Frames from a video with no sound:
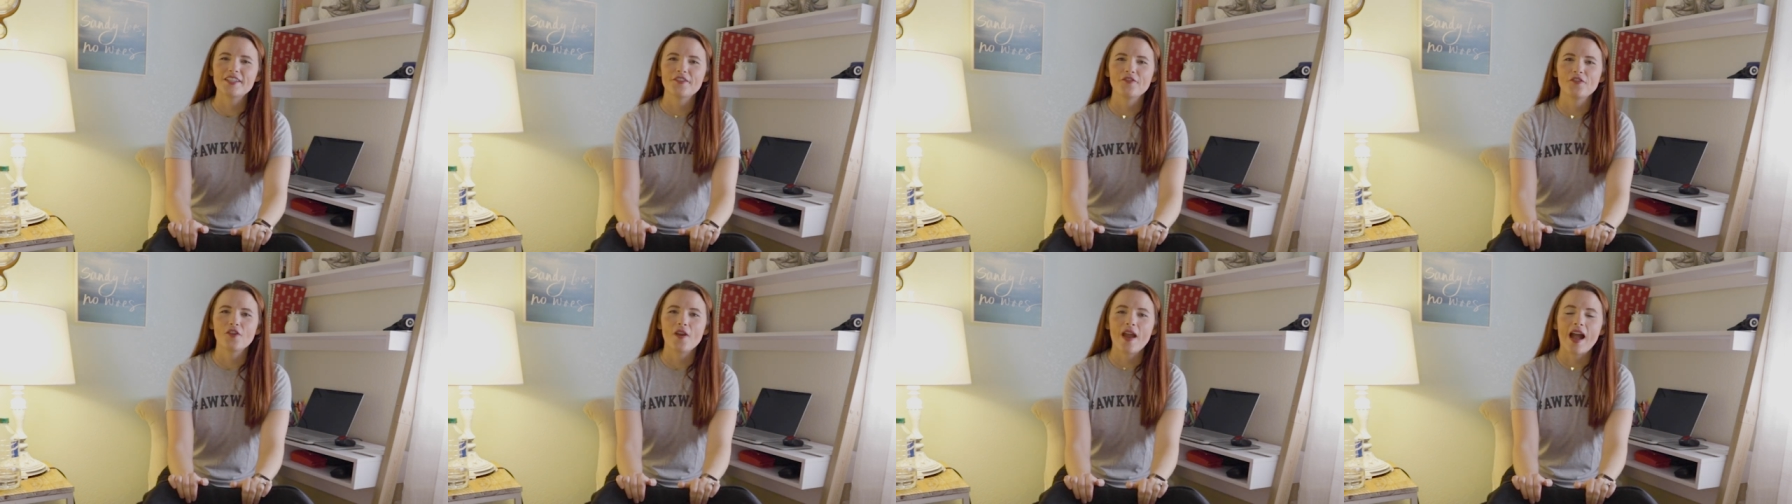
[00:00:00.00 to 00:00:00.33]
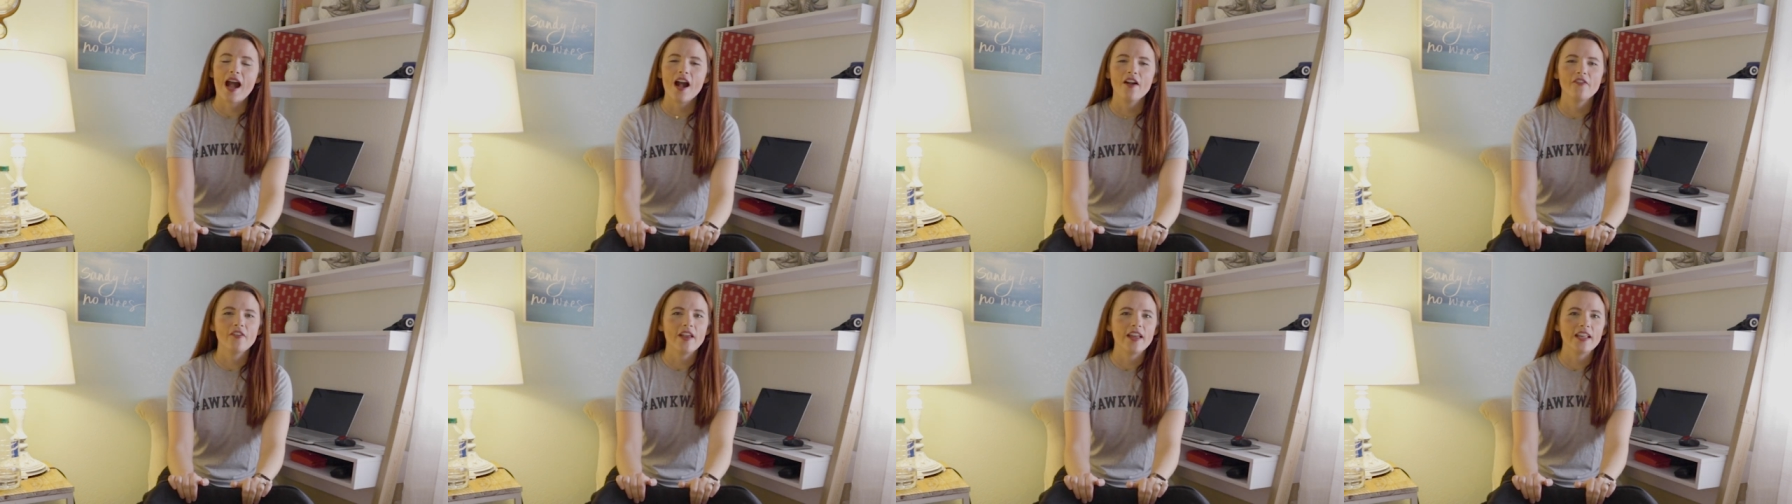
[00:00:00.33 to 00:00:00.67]
If you
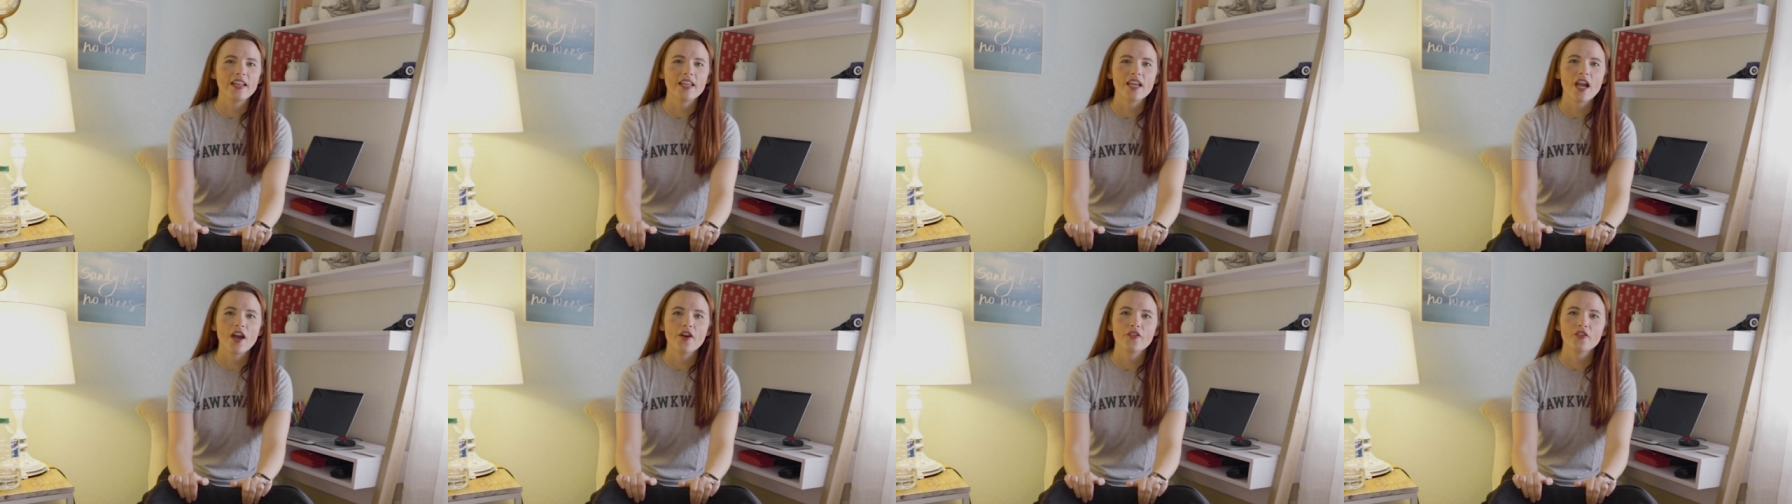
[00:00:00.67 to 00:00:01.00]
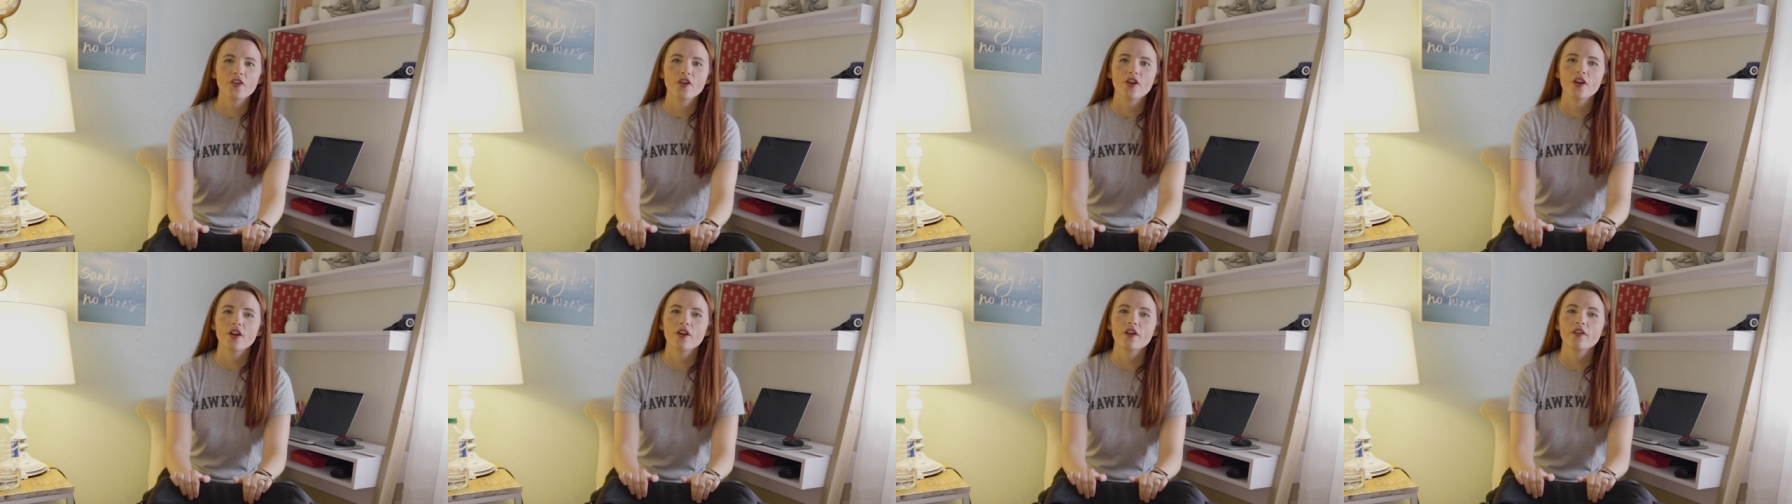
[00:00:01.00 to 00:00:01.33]
have any
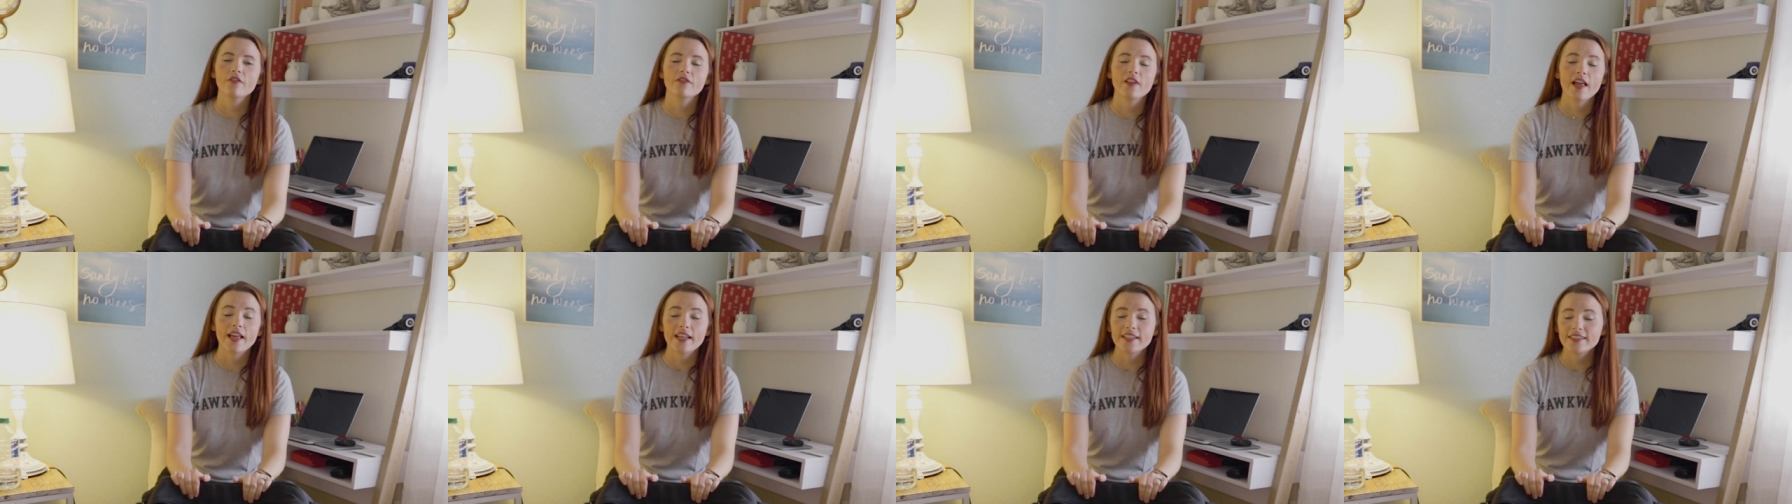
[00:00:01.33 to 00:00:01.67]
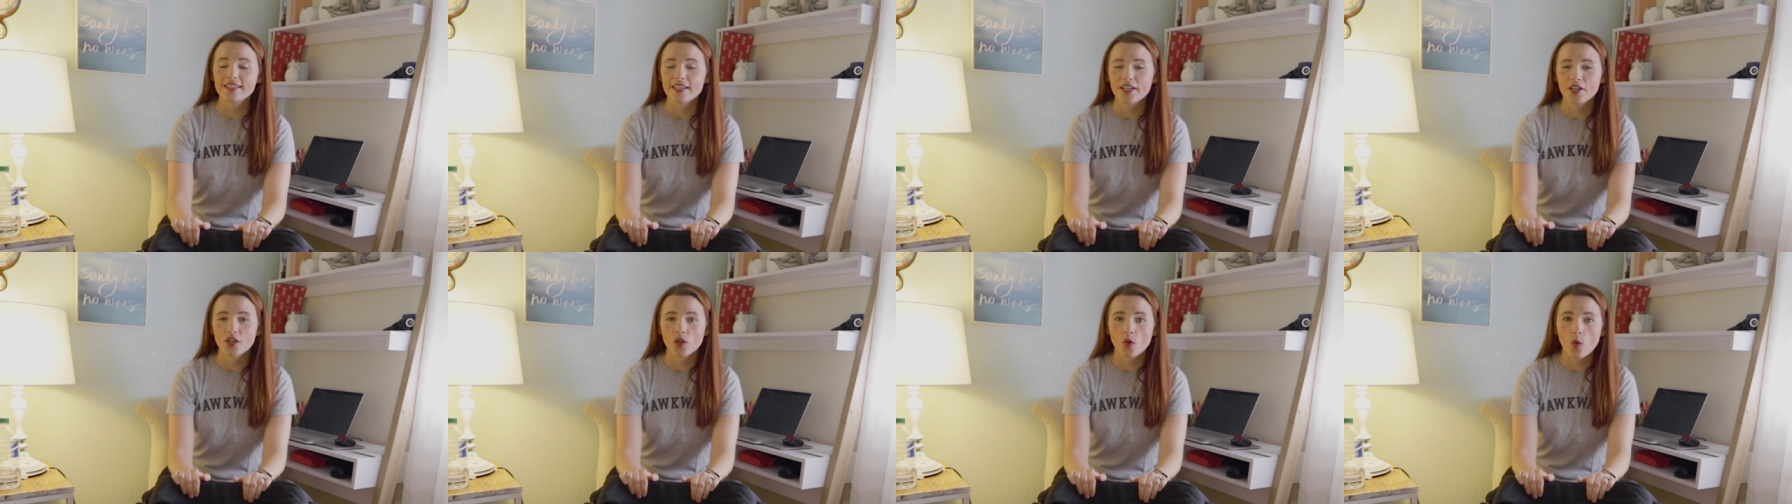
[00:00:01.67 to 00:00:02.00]
other flight
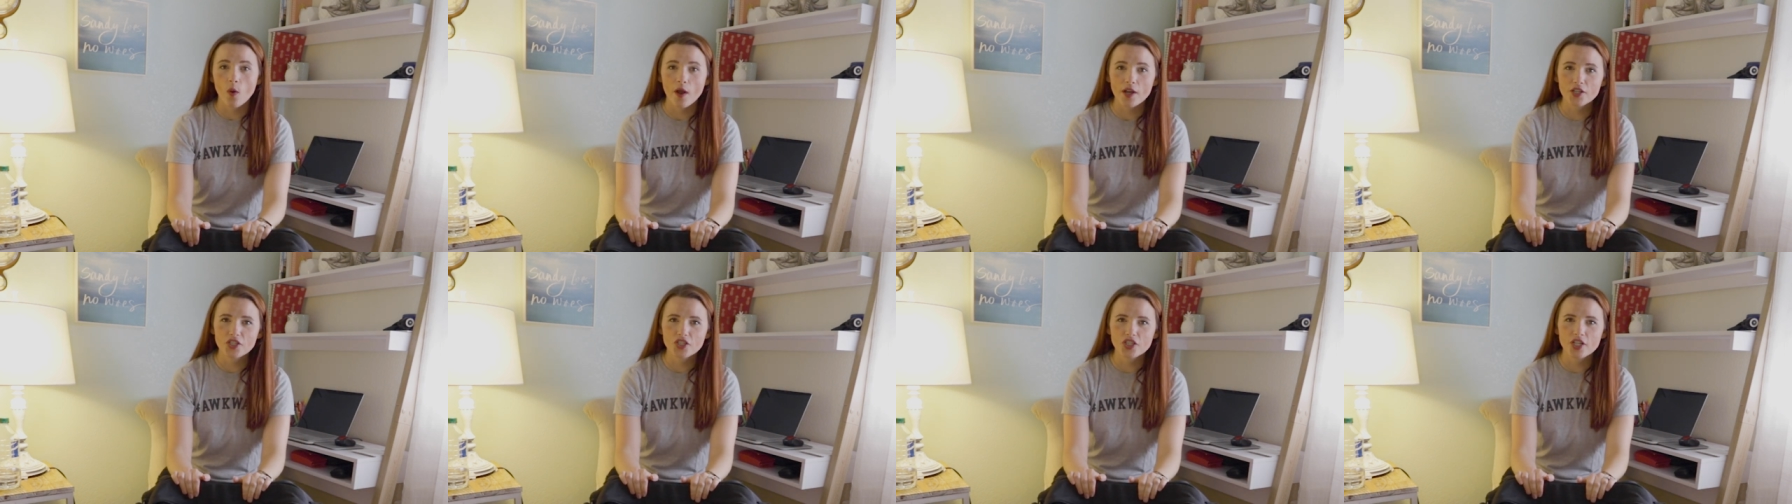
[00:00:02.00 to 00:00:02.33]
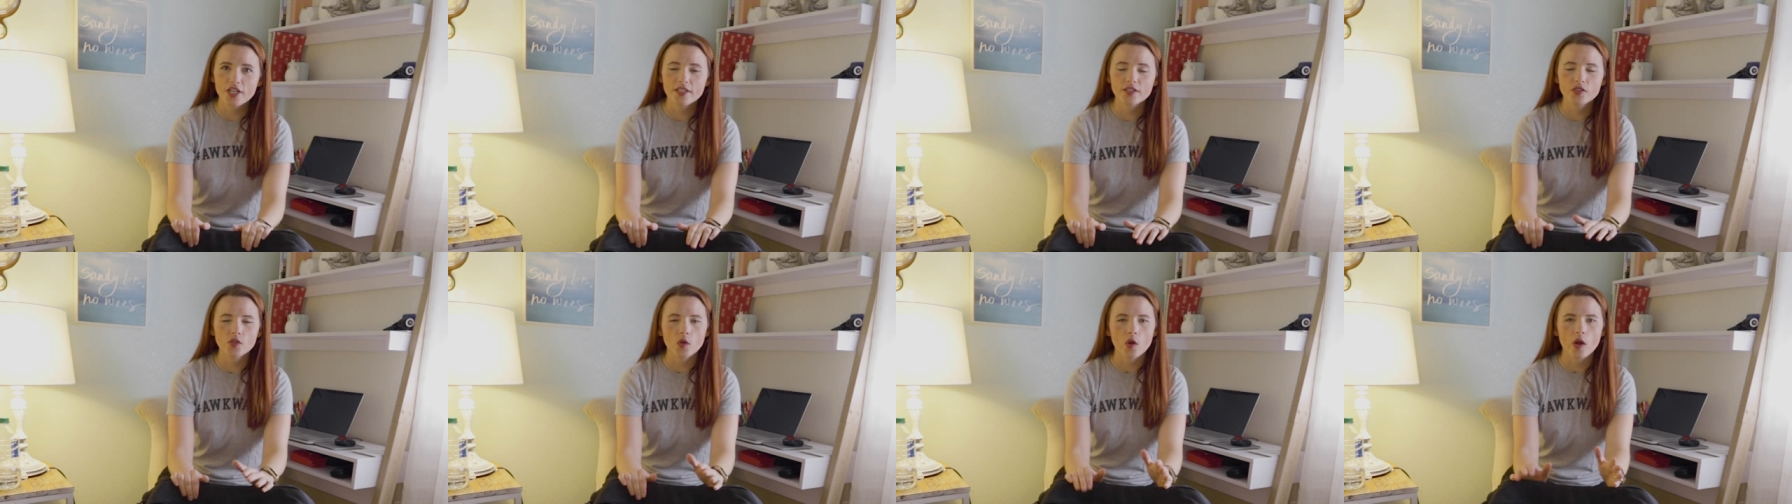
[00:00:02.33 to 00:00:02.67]
attendant questions